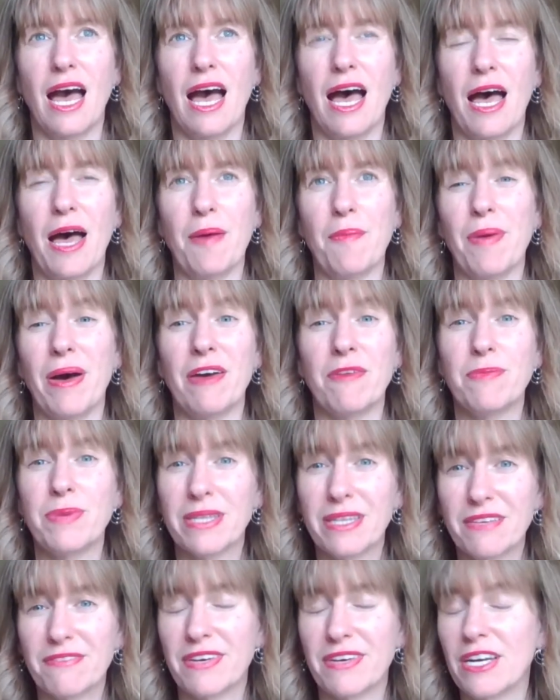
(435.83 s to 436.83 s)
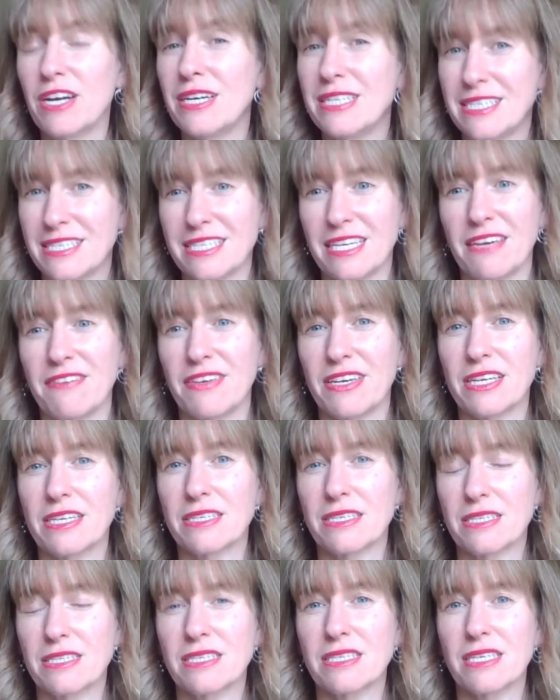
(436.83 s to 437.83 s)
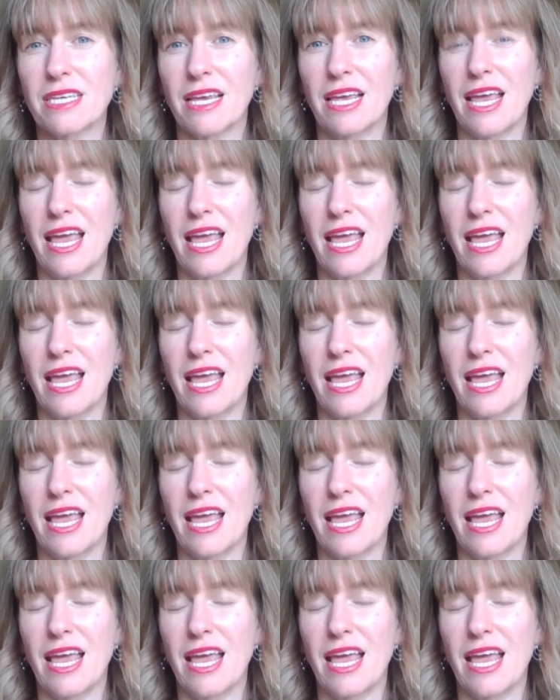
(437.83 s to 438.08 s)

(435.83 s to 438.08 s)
I've been living on savings.